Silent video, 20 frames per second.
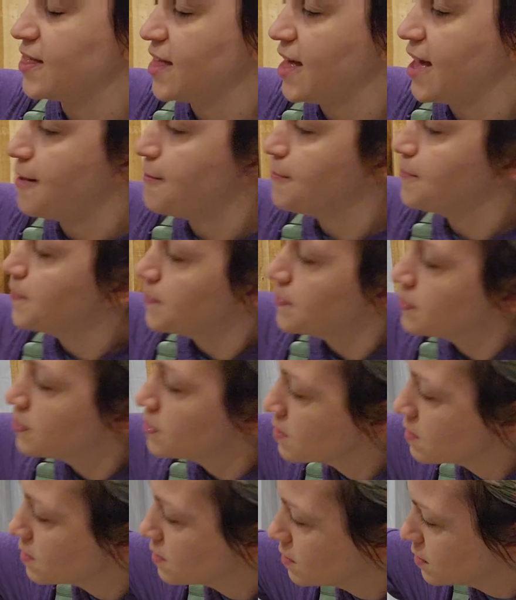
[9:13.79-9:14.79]
that,
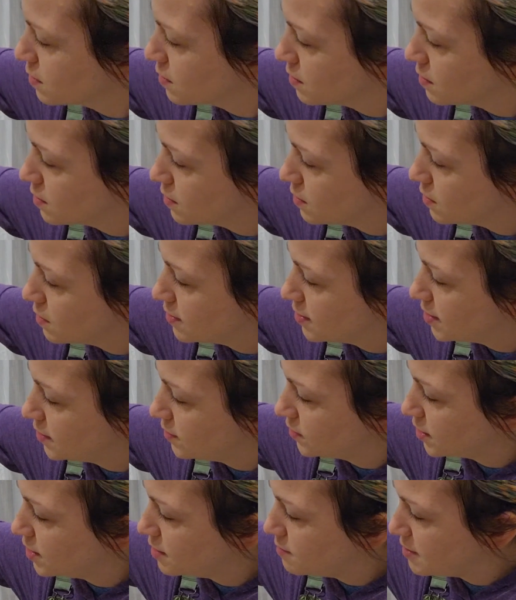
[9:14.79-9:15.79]

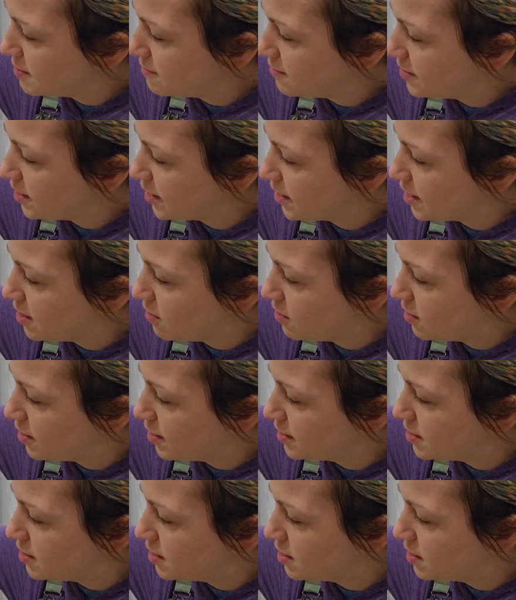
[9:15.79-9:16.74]
that's going to be very hard